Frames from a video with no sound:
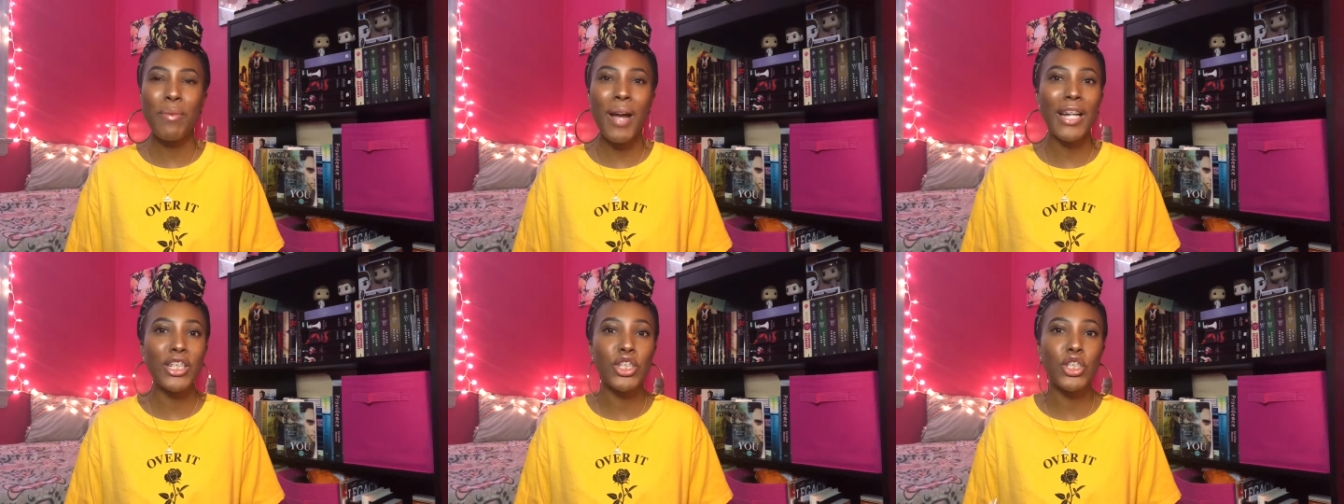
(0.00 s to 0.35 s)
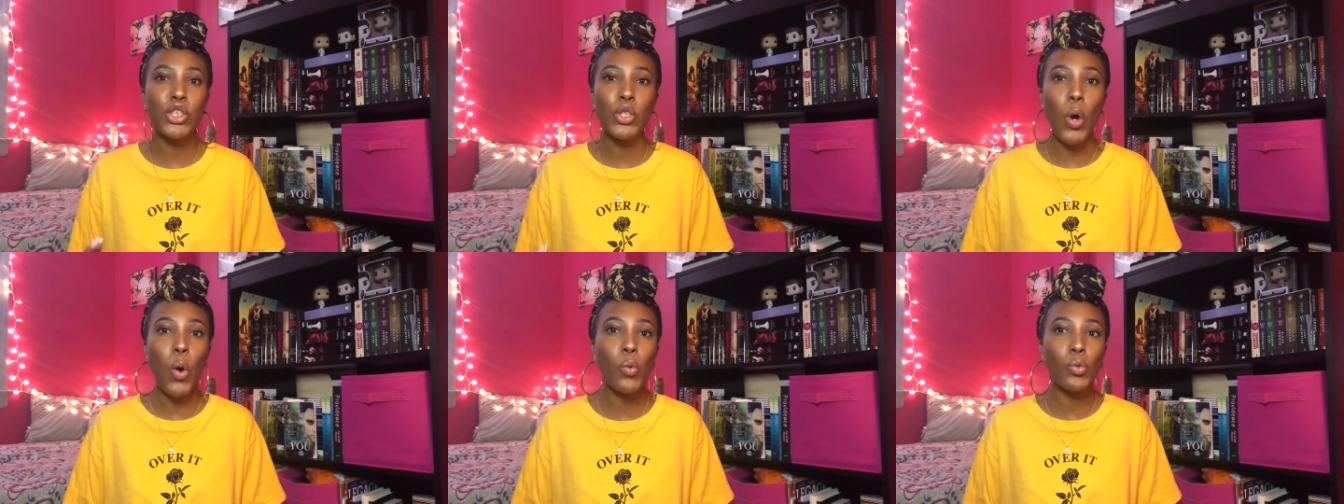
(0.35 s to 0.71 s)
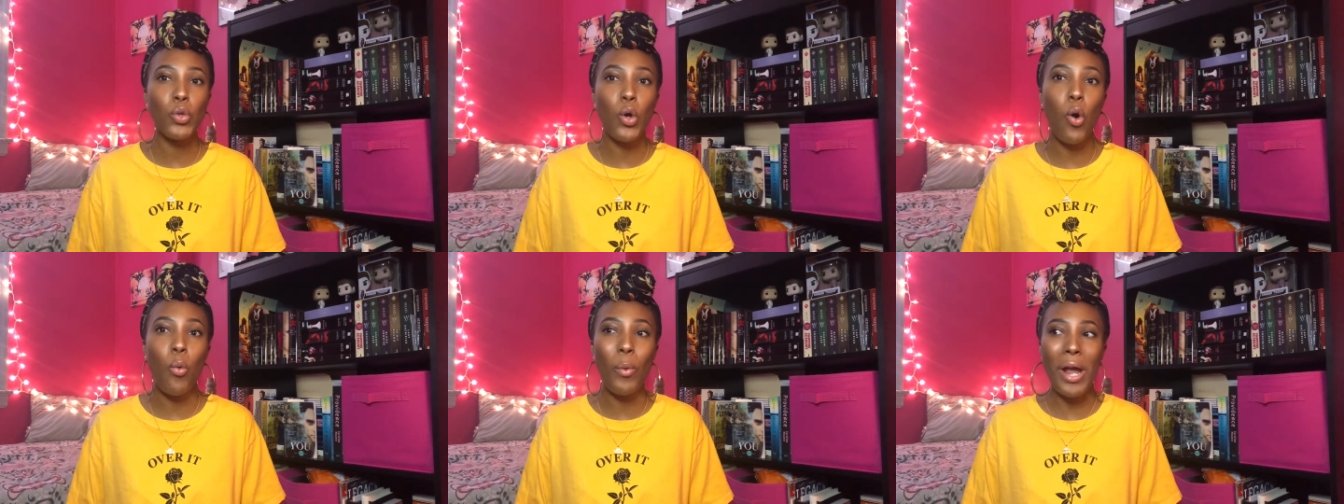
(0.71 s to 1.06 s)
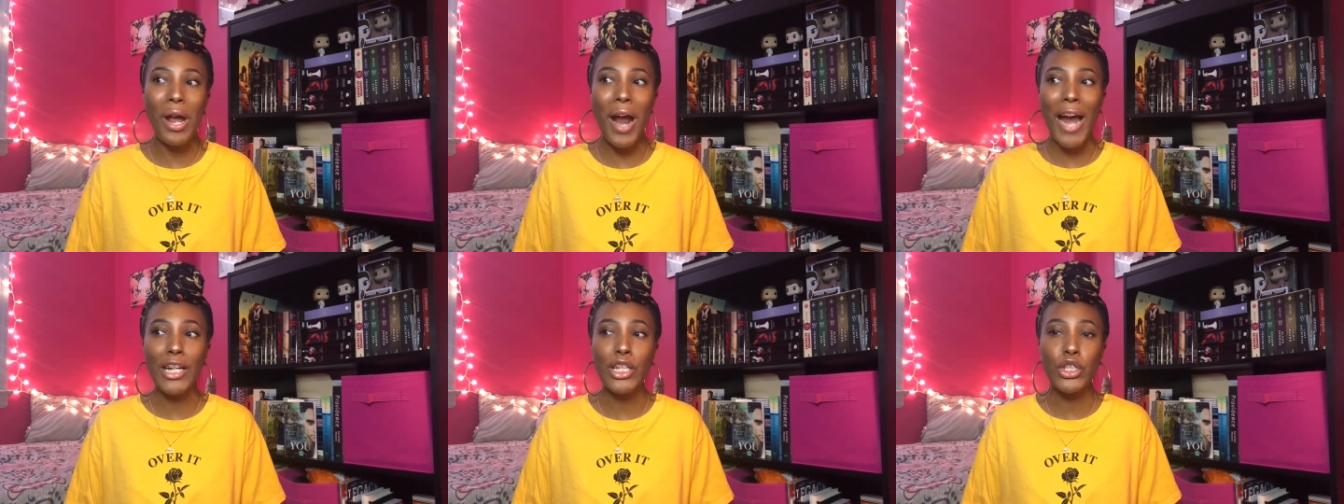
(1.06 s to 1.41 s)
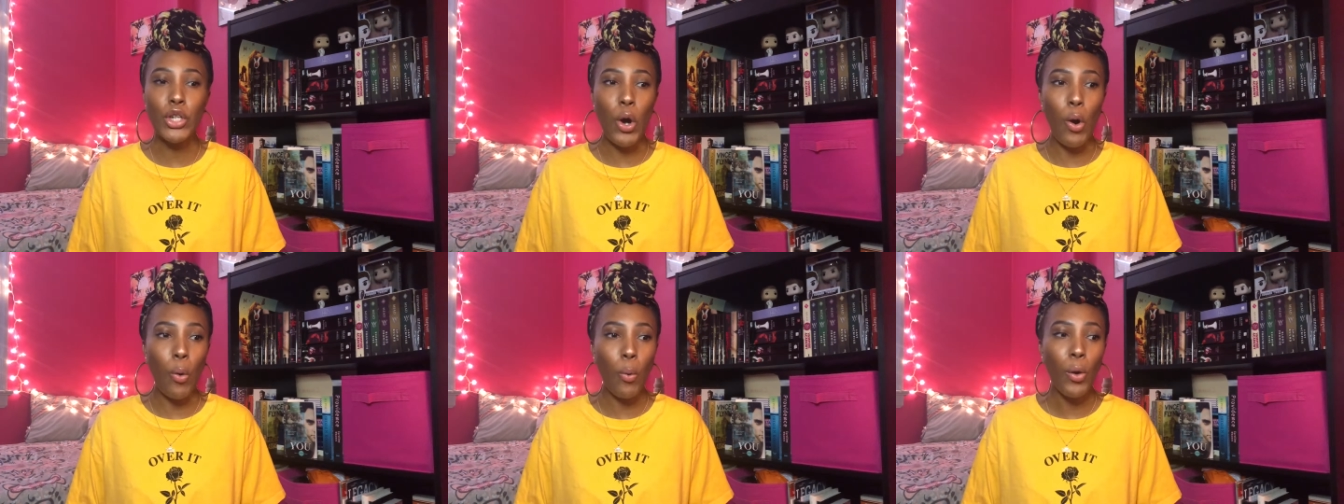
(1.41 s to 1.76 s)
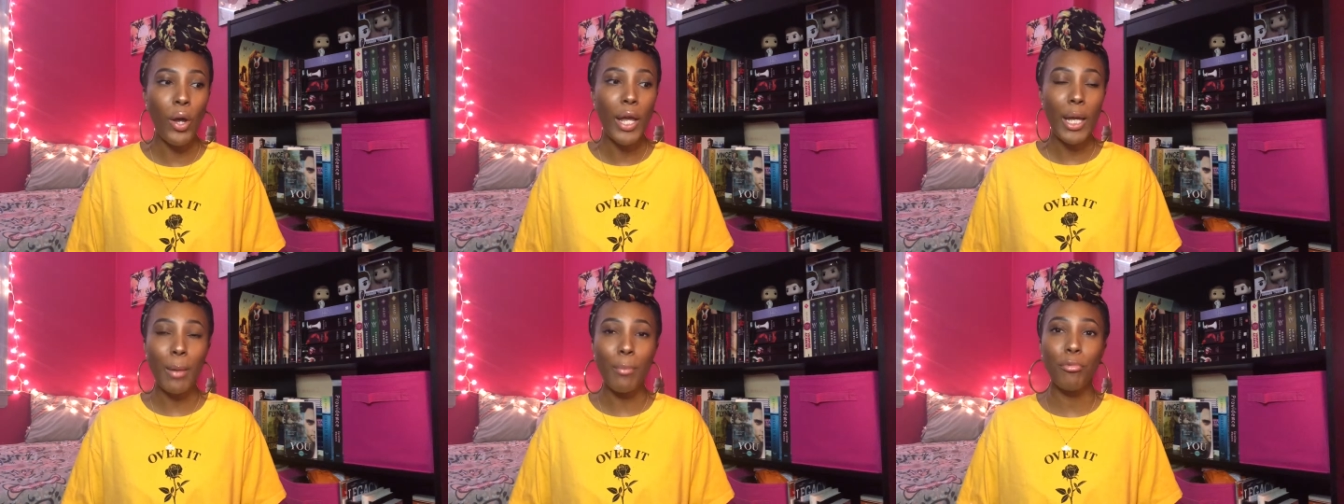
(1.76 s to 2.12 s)
but I just don't know where I know
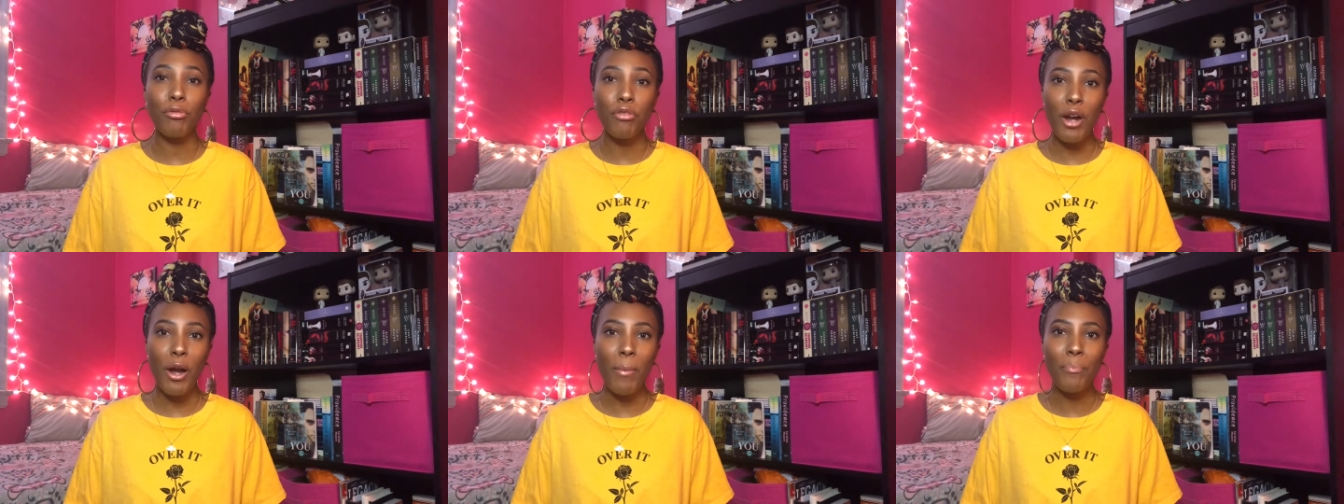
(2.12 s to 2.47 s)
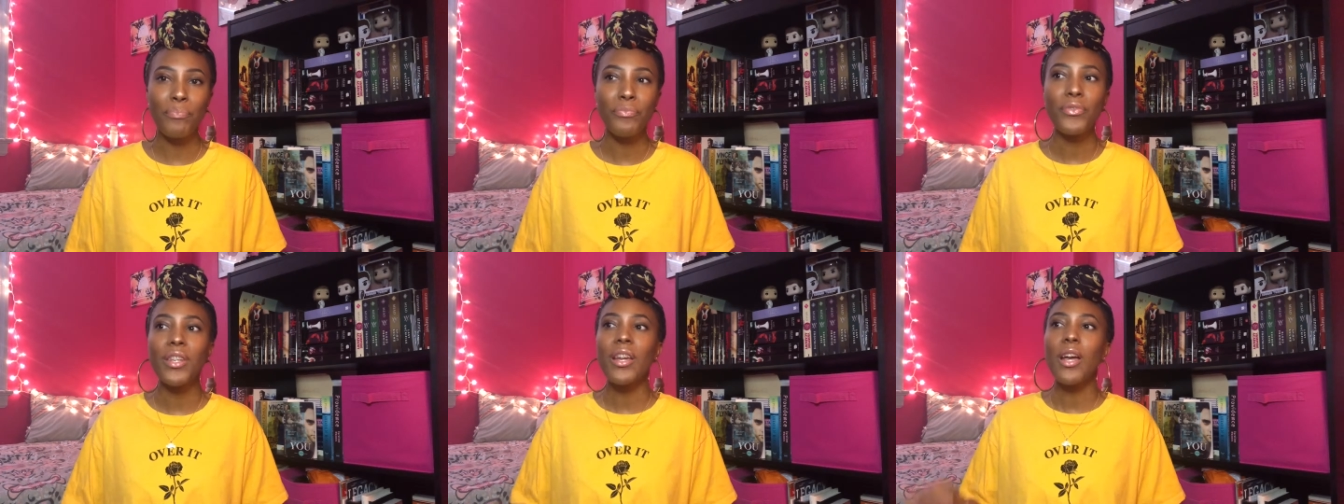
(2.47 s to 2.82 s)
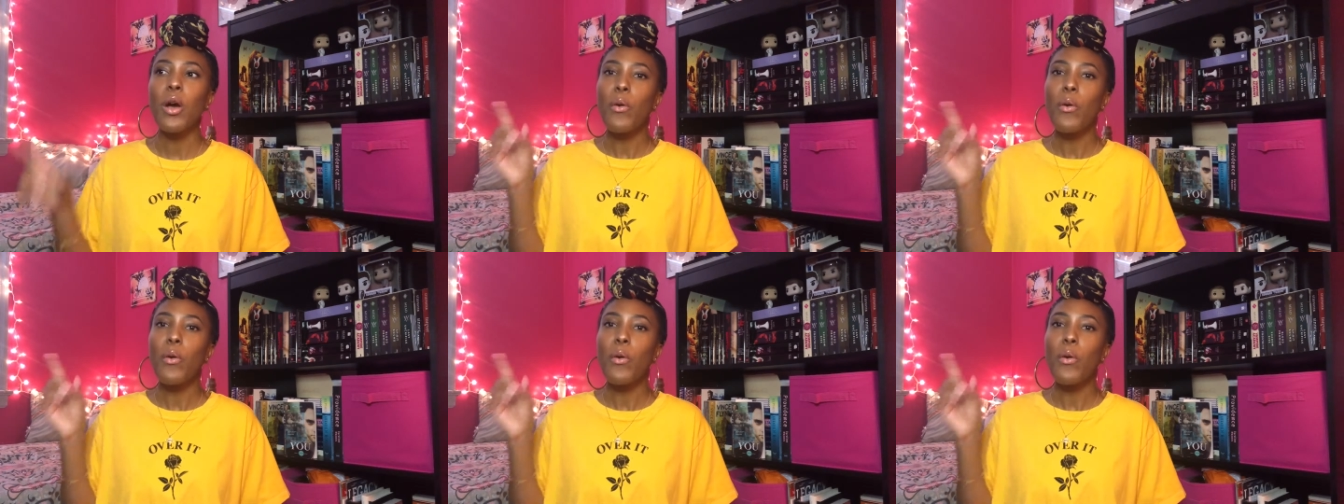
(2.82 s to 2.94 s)
him from.